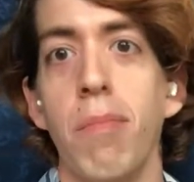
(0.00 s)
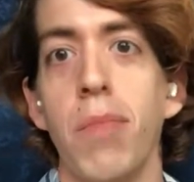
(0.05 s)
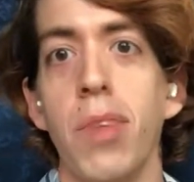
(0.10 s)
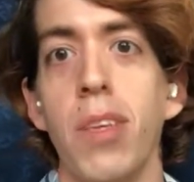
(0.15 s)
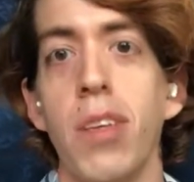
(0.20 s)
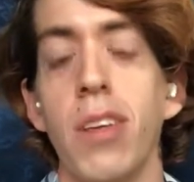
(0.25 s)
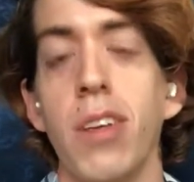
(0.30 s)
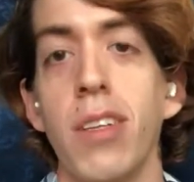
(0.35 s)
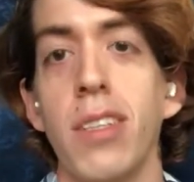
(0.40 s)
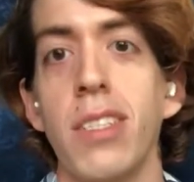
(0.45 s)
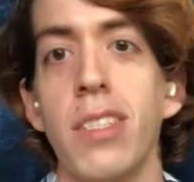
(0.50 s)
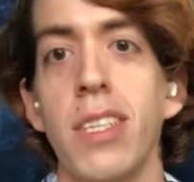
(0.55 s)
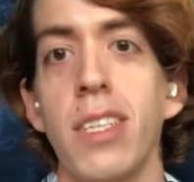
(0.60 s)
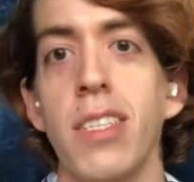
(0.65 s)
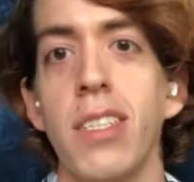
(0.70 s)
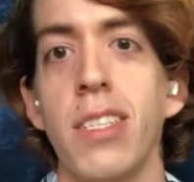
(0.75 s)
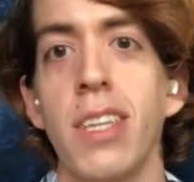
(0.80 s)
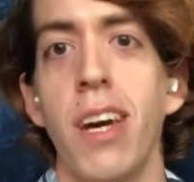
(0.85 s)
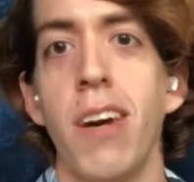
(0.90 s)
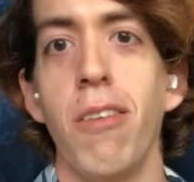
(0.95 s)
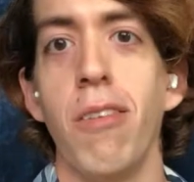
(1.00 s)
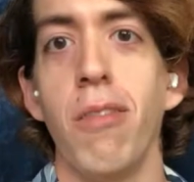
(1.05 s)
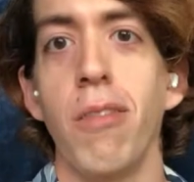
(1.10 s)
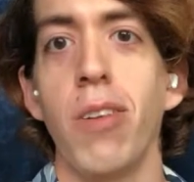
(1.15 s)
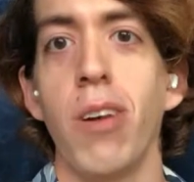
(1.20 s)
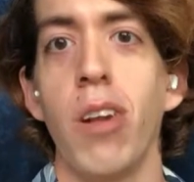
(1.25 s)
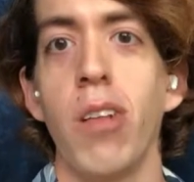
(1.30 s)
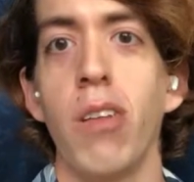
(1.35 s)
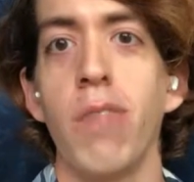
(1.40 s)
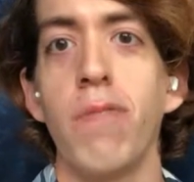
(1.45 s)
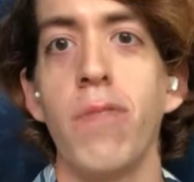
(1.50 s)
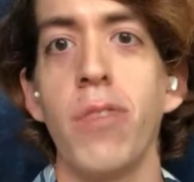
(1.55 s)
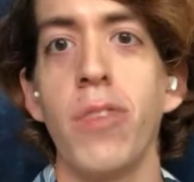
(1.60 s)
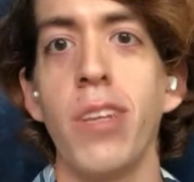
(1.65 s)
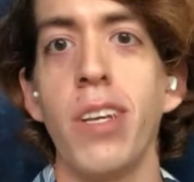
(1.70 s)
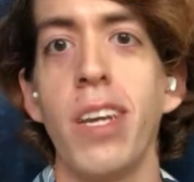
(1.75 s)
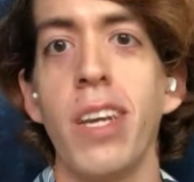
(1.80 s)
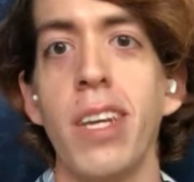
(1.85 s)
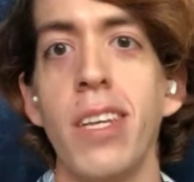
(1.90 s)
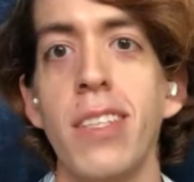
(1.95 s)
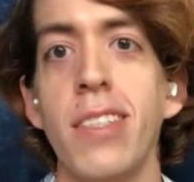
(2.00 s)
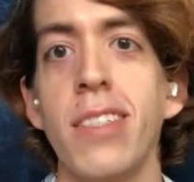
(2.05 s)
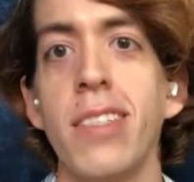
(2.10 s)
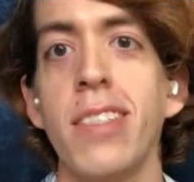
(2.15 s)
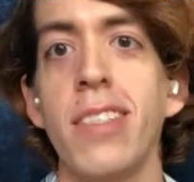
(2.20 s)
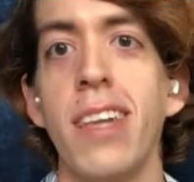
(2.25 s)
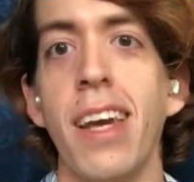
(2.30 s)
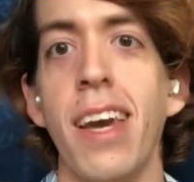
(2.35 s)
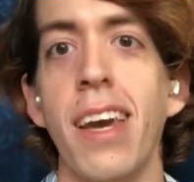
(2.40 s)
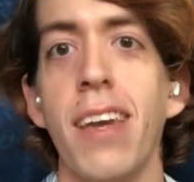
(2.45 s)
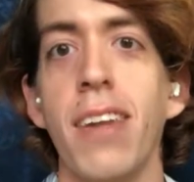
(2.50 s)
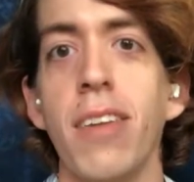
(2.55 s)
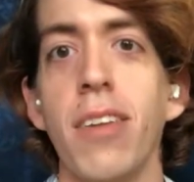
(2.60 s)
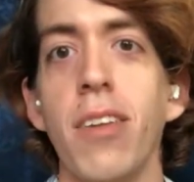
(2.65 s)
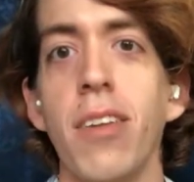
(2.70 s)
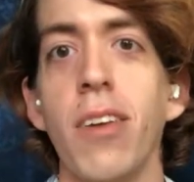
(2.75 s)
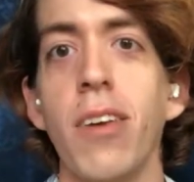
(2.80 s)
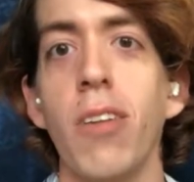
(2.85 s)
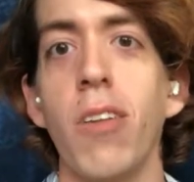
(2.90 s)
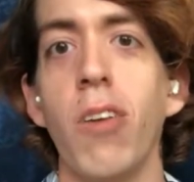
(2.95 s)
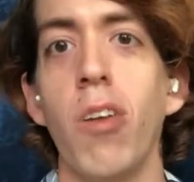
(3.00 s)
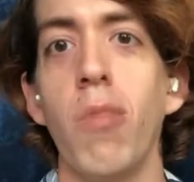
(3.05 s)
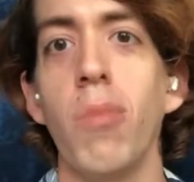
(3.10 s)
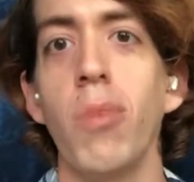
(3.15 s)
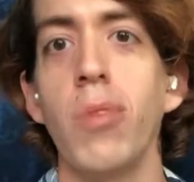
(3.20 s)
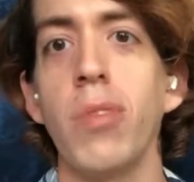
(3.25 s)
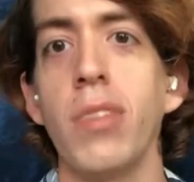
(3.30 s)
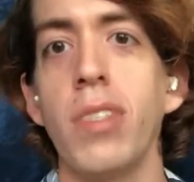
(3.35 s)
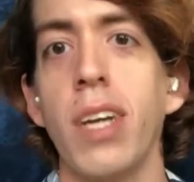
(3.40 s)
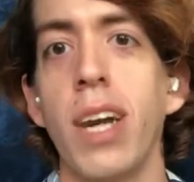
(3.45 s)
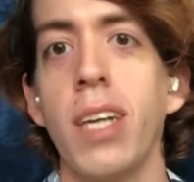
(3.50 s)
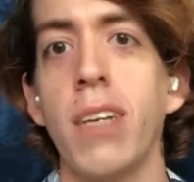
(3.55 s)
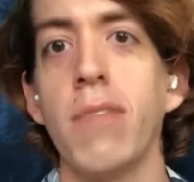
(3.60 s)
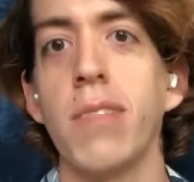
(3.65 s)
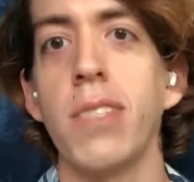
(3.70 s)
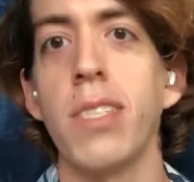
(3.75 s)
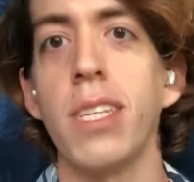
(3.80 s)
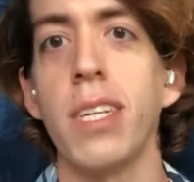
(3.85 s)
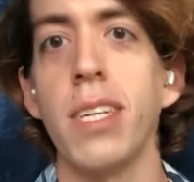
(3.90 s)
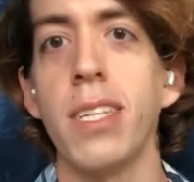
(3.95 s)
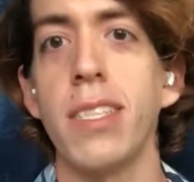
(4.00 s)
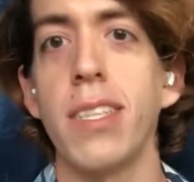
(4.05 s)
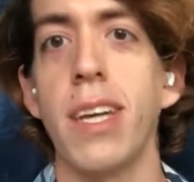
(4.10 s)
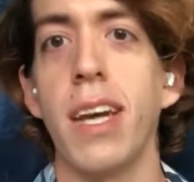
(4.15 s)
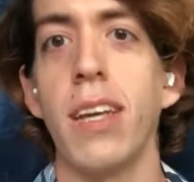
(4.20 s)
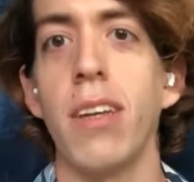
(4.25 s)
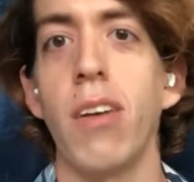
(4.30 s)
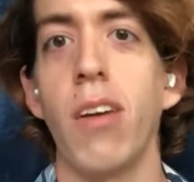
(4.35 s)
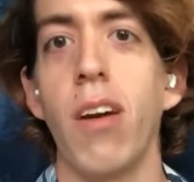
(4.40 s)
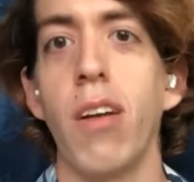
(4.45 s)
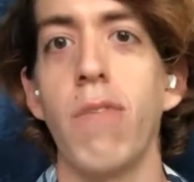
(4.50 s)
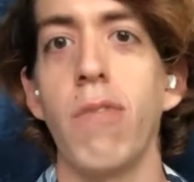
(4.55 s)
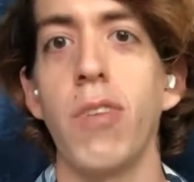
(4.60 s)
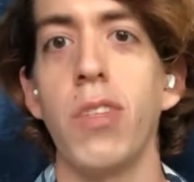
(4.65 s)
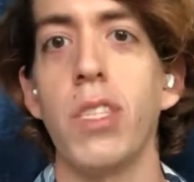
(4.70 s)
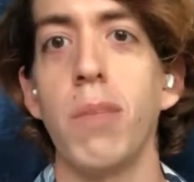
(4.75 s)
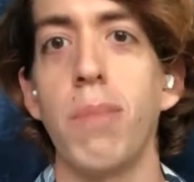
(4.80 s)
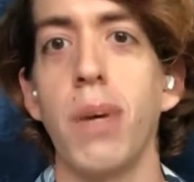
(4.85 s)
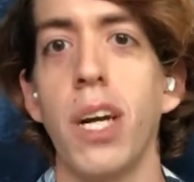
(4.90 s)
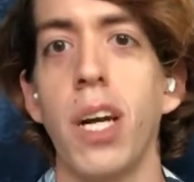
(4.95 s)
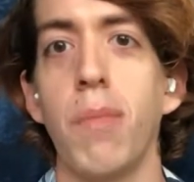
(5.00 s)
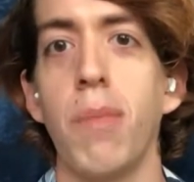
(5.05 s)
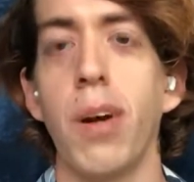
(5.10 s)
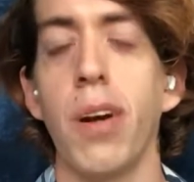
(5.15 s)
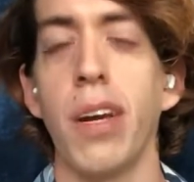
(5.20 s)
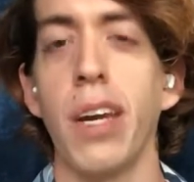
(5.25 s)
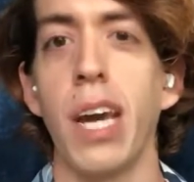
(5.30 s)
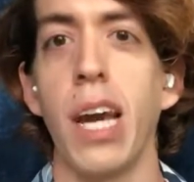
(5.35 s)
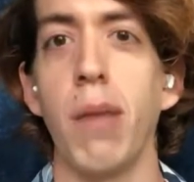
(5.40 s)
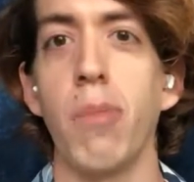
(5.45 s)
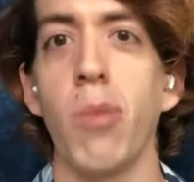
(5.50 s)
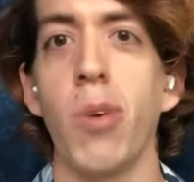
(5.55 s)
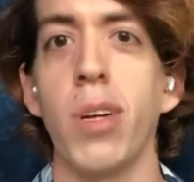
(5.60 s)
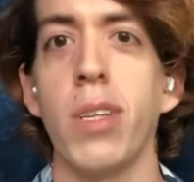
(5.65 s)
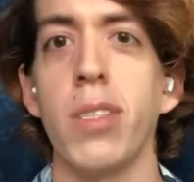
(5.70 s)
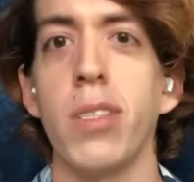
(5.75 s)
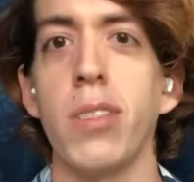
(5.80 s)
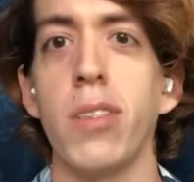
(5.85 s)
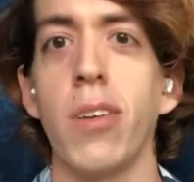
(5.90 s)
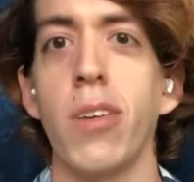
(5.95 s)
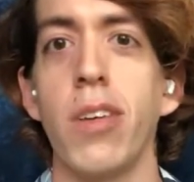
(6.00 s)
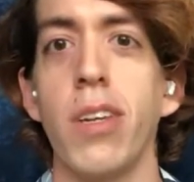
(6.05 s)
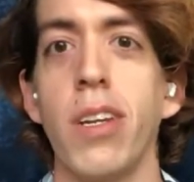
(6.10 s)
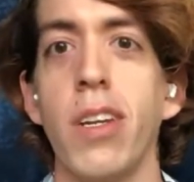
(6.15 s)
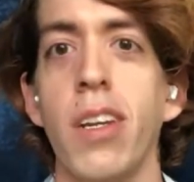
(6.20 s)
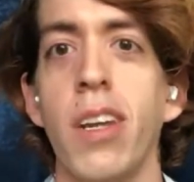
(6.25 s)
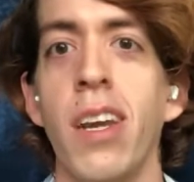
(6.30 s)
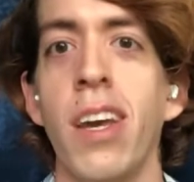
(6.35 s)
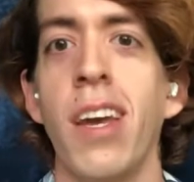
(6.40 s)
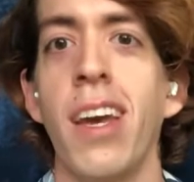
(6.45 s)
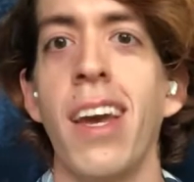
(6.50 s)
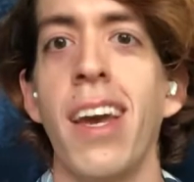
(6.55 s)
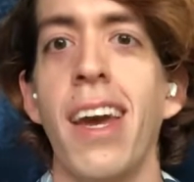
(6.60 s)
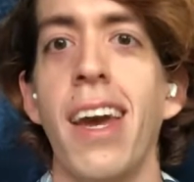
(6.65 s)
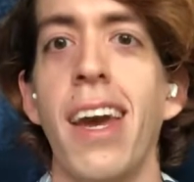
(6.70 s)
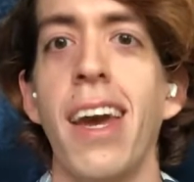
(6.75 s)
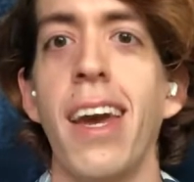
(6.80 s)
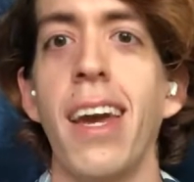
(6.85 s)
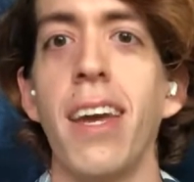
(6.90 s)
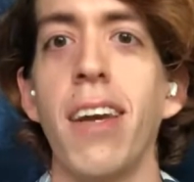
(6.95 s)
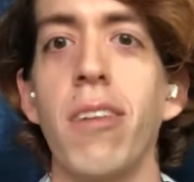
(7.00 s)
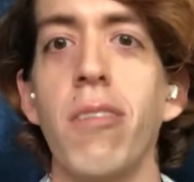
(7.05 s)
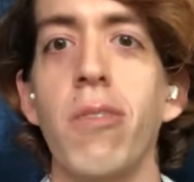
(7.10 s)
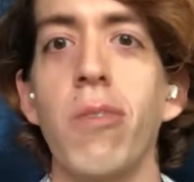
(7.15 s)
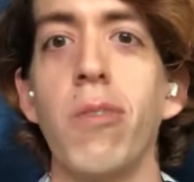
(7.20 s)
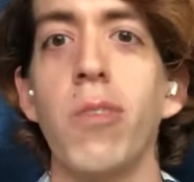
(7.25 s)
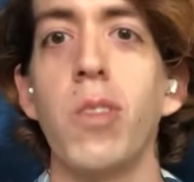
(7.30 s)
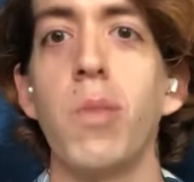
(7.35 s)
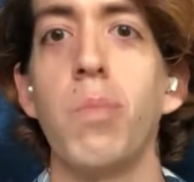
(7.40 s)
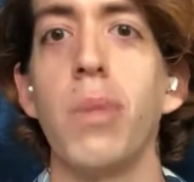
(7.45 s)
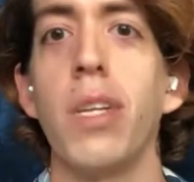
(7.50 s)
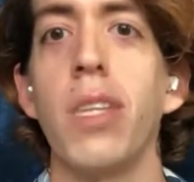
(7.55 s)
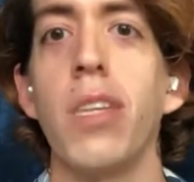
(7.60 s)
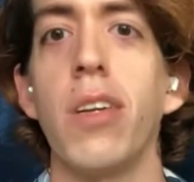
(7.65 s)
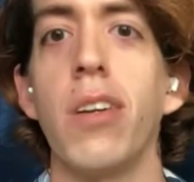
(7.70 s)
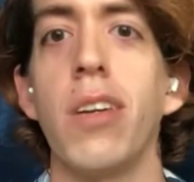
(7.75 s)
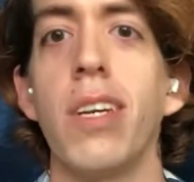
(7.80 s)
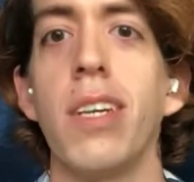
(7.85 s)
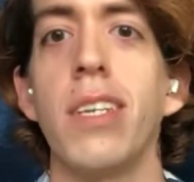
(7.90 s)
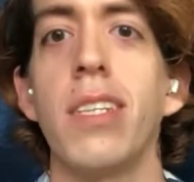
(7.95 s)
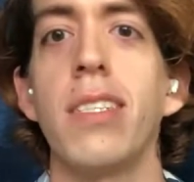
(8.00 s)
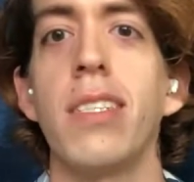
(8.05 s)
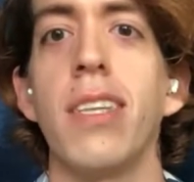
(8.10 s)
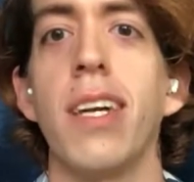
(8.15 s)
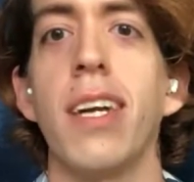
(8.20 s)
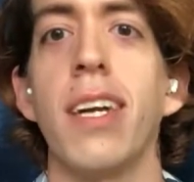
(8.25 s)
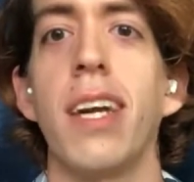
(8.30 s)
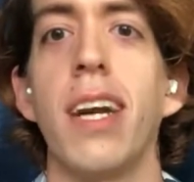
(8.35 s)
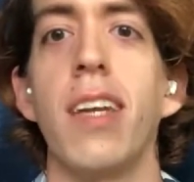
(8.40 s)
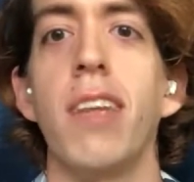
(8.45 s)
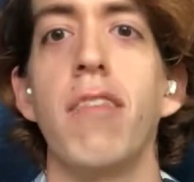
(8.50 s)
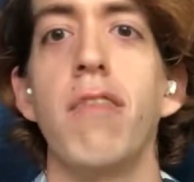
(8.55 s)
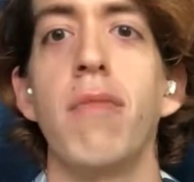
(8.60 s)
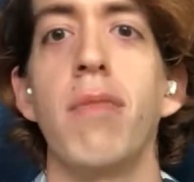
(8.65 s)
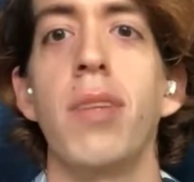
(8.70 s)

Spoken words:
you can see just how colorful it is, and you can almost kind of see, it's kind of hard for it to pick up on camera in certain angles, but there is like kind of